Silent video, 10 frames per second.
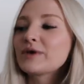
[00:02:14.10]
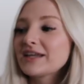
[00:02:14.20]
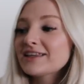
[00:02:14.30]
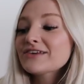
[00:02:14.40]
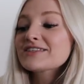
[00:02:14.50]

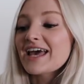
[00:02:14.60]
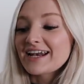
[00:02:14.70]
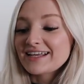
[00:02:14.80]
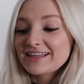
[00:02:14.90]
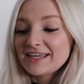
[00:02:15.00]
Winnie loves
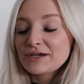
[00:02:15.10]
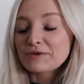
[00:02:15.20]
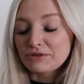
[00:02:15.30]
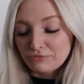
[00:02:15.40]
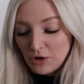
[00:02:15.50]
anything
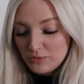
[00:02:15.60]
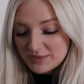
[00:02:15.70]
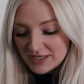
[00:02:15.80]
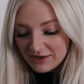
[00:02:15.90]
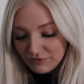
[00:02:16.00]
with
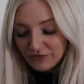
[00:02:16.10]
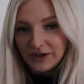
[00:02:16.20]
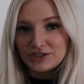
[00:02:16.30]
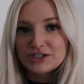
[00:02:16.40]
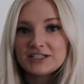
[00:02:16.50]
ropes and
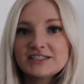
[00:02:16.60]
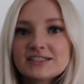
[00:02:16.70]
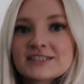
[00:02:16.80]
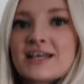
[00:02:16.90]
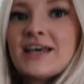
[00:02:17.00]

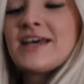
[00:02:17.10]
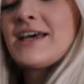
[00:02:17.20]
fringes.